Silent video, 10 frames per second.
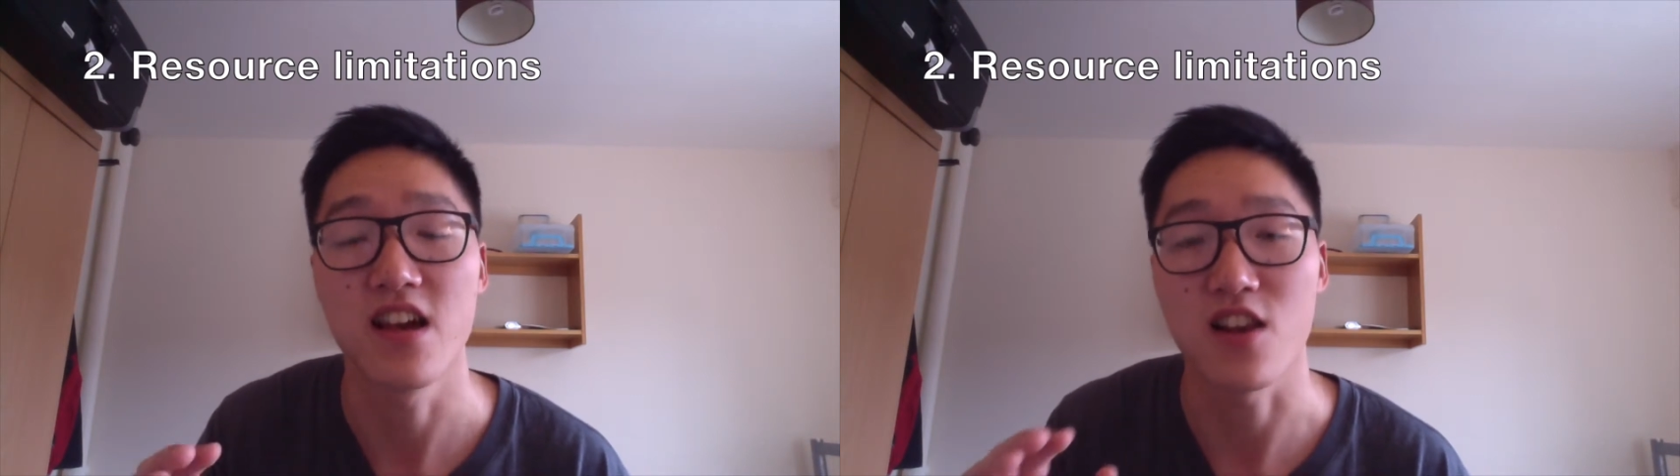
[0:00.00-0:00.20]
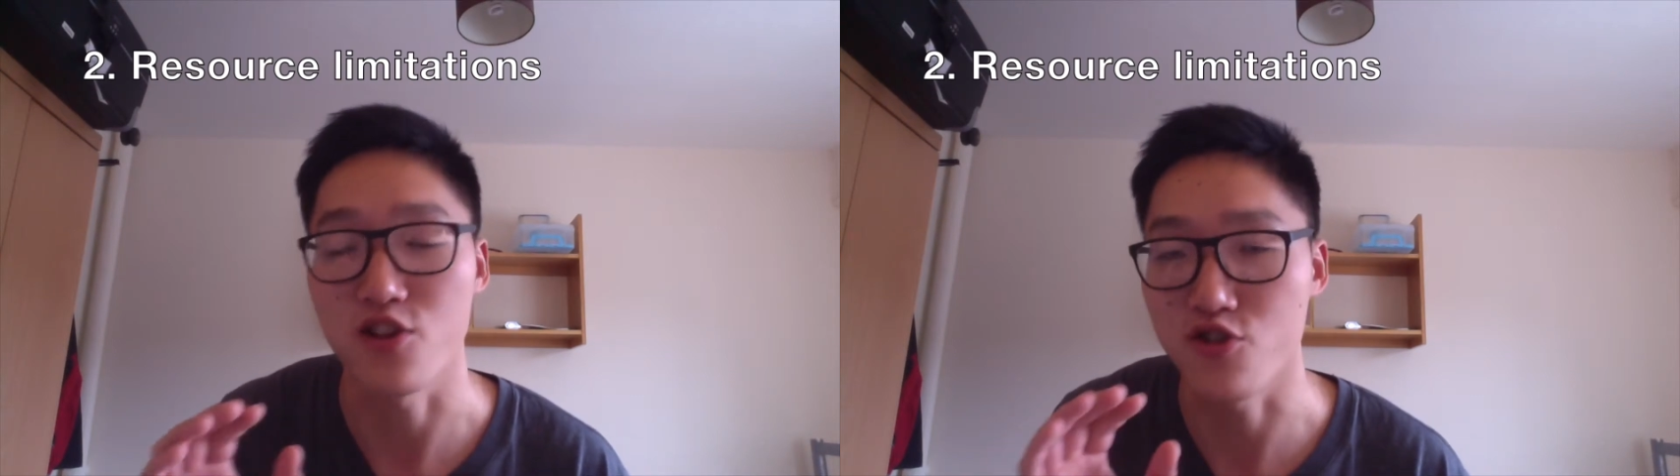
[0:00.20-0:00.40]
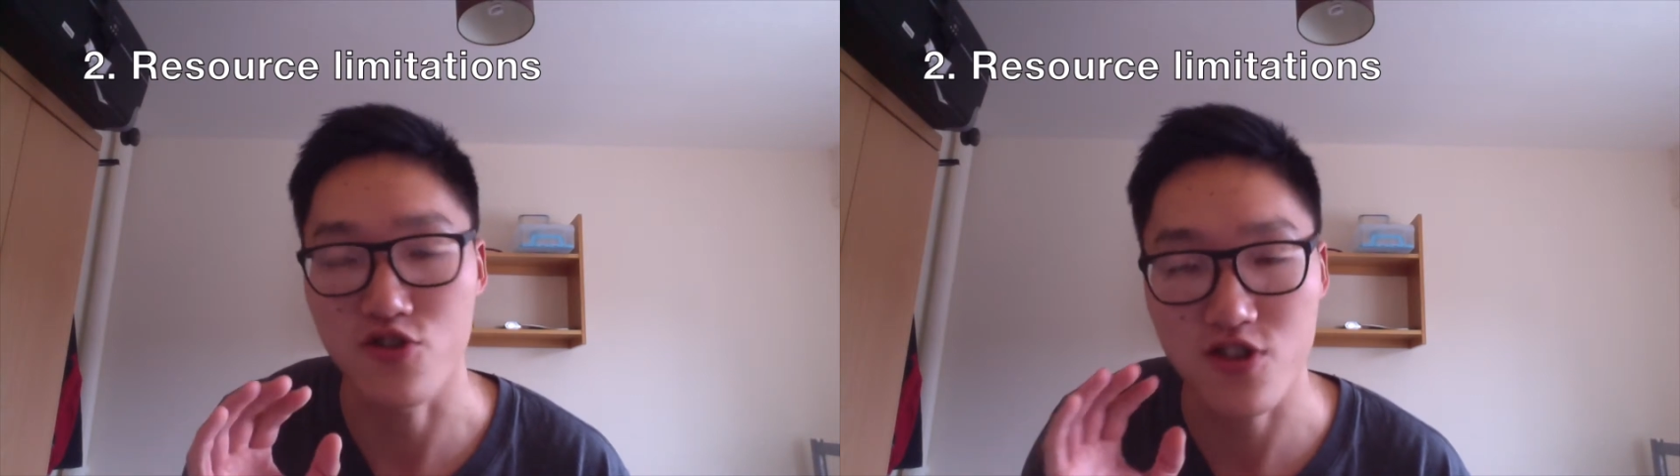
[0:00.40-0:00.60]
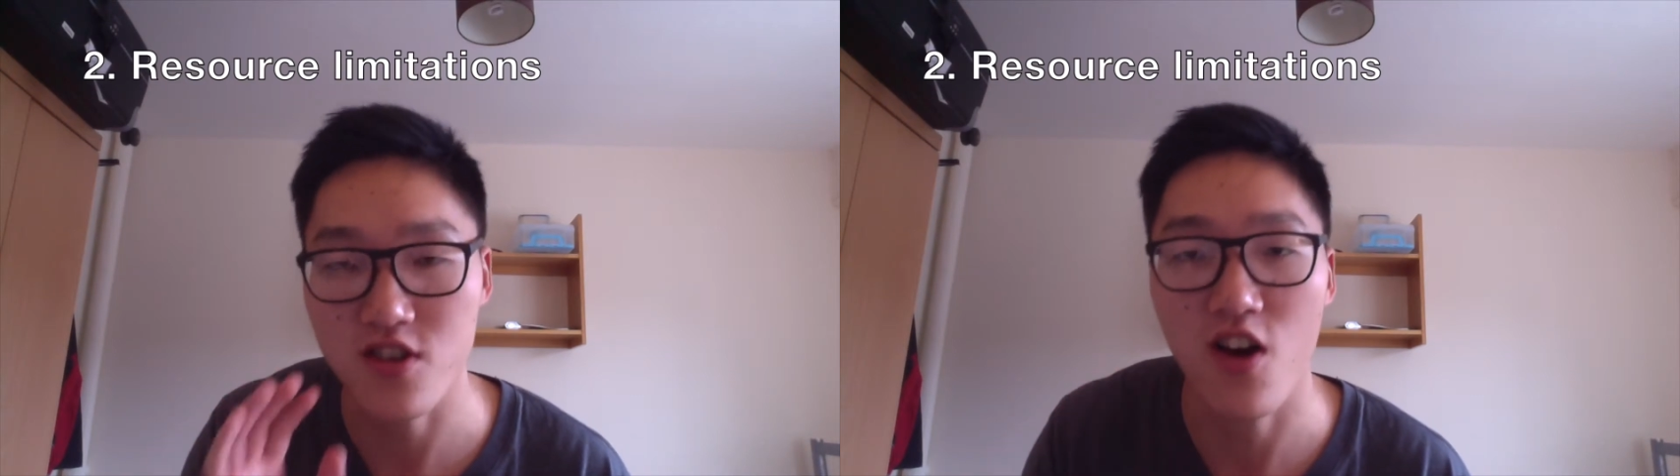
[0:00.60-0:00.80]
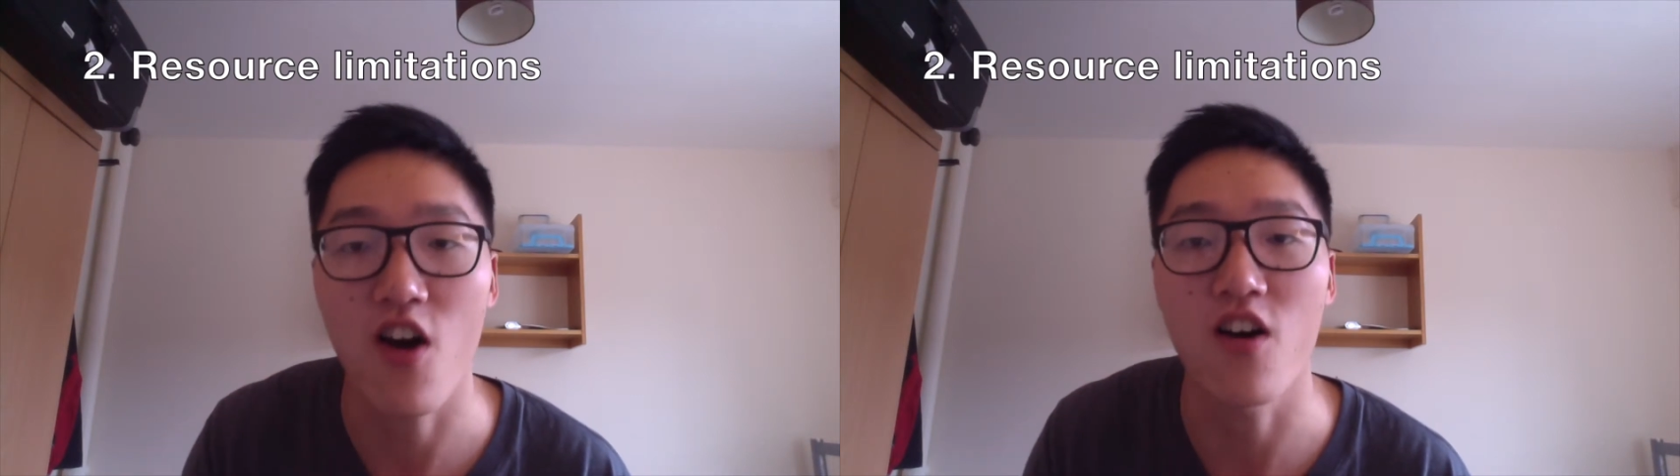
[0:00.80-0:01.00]
Like, you just
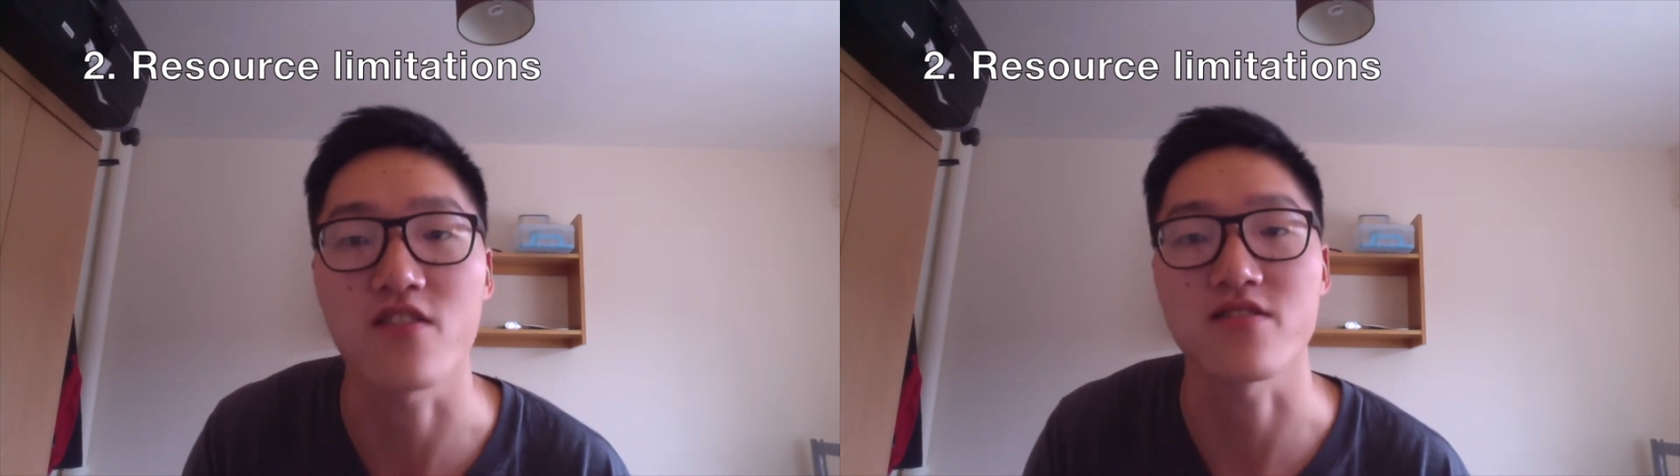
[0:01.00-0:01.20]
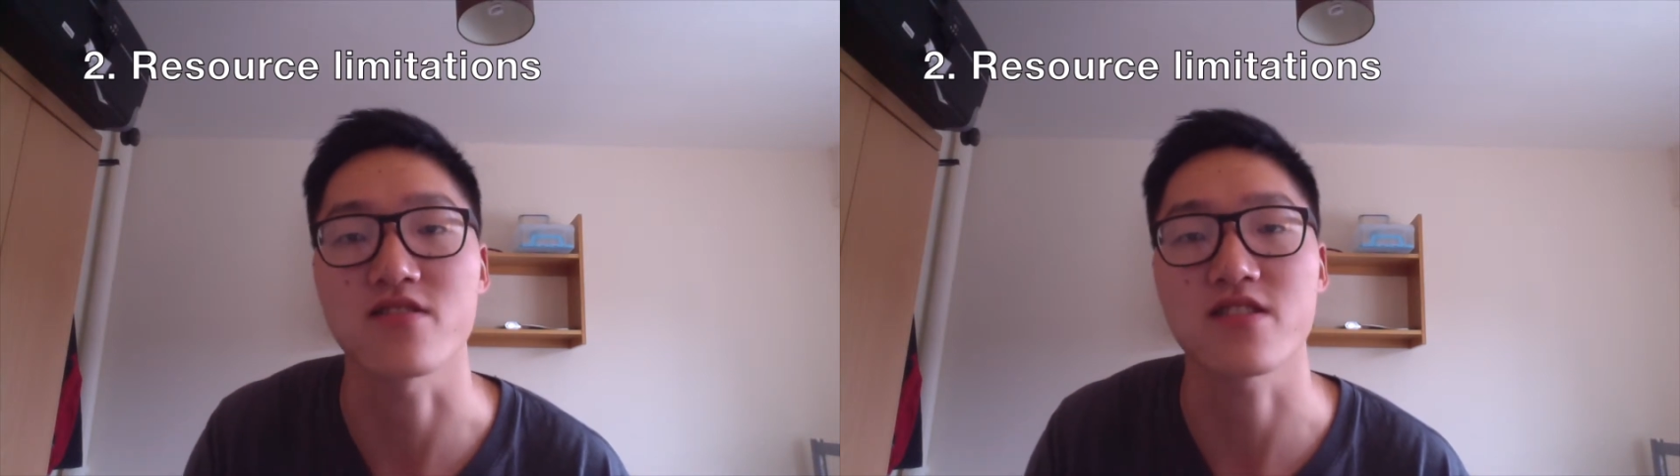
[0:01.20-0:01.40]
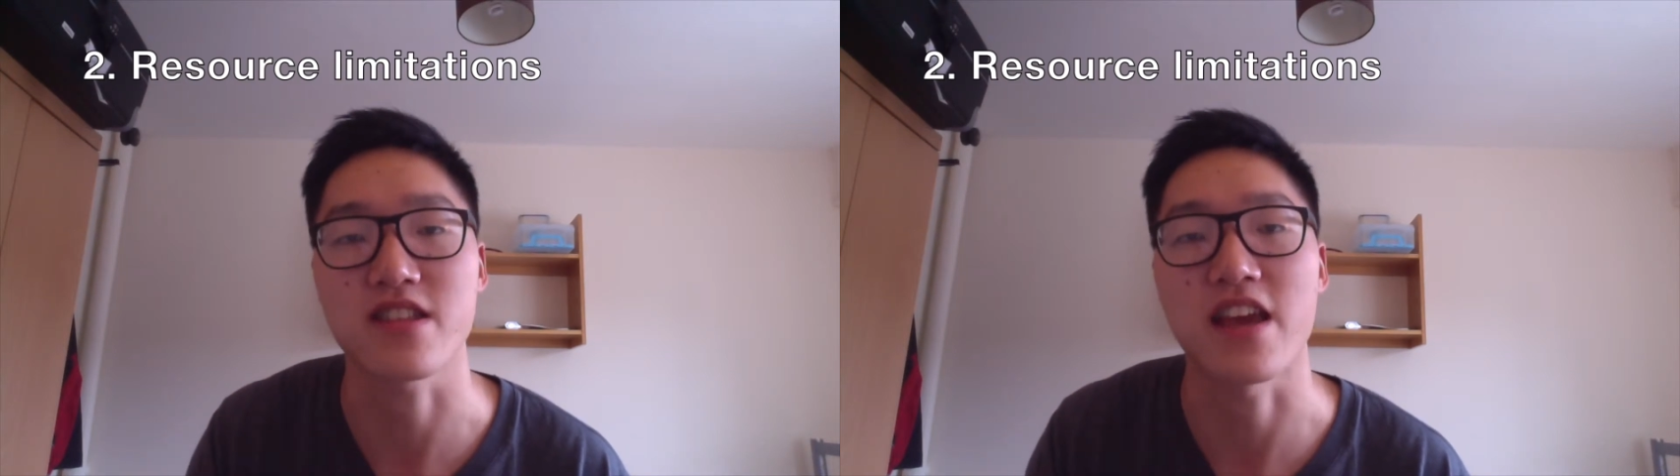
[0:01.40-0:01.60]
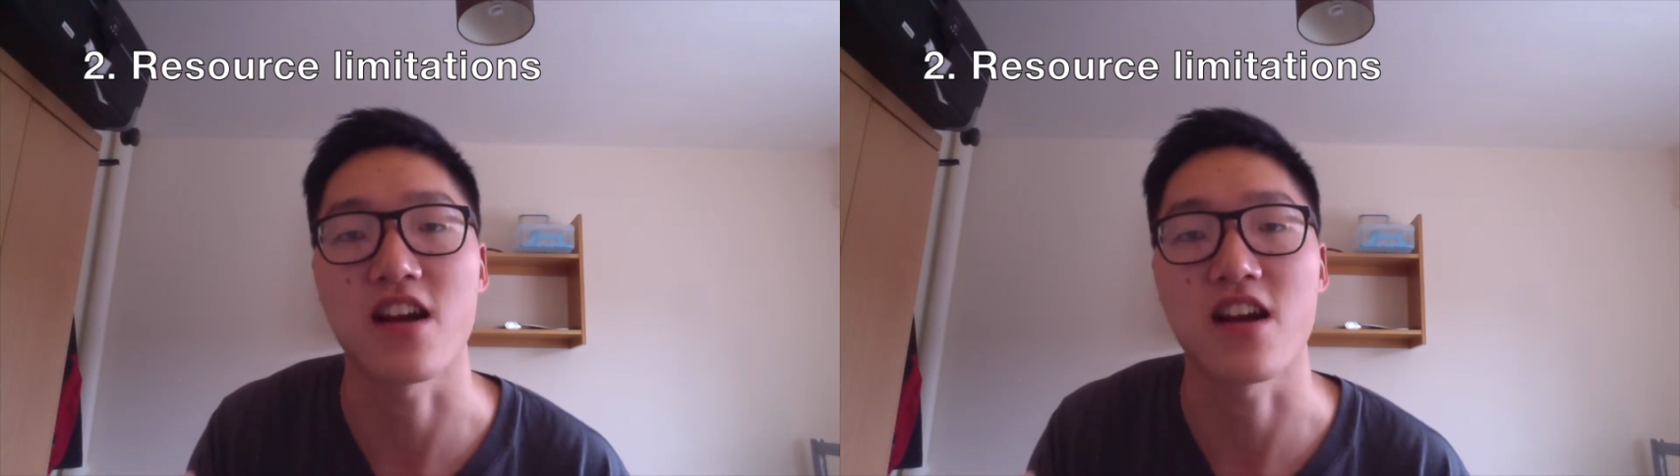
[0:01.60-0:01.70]
can't stay